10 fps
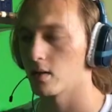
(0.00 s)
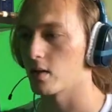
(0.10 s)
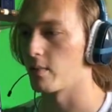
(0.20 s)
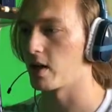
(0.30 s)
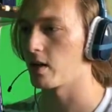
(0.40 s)

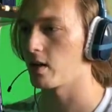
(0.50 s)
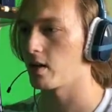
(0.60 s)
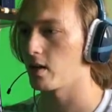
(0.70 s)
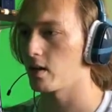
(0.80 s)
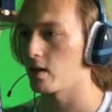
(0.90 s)
Come
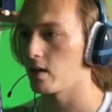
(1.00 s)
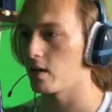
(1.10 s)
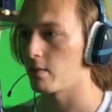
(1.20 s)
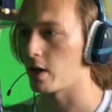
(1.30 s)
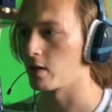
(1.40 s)

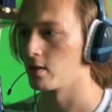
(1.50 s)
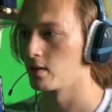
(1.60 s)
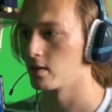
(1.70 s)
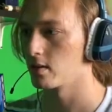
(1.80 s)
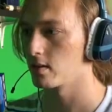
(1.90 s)
on, ball.
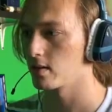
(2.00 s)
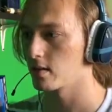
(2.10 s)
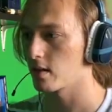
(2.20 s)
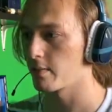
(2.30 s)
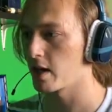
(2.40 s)

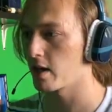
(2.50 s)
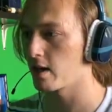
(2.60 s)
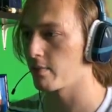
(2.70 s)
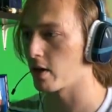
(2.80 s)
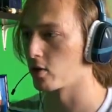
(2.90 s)
Come
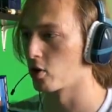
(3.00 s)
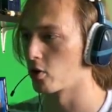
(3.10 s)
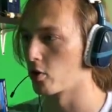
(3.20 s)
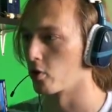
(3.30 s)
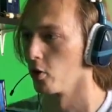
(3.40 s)
on, ball. No,
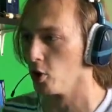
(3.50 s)
no, no.